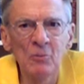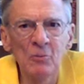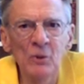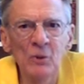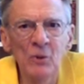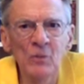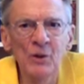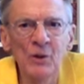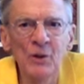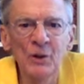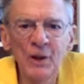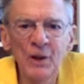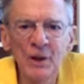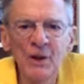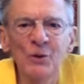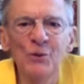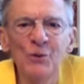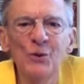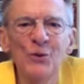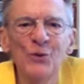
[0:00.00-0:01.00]
But
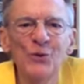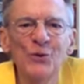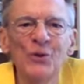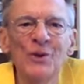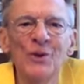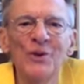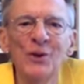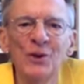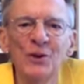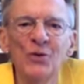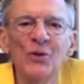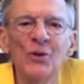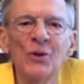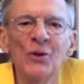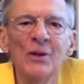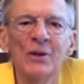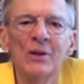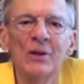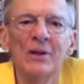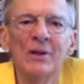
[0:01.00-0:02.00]
Anita was in
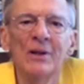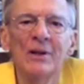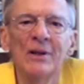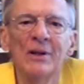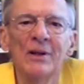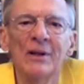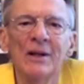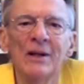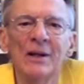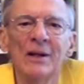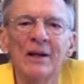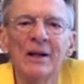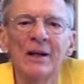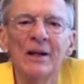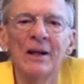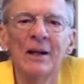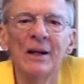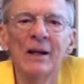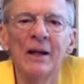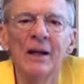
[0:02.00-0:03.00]
D.C.
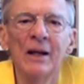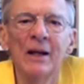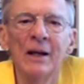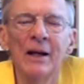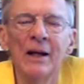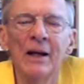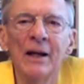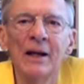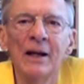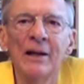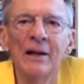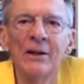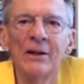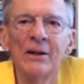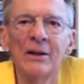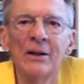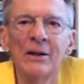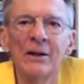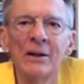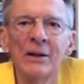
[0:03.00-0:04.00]
and
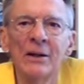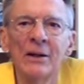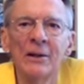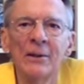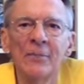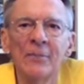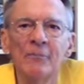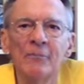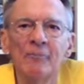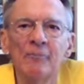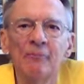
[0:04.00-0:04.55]
uh,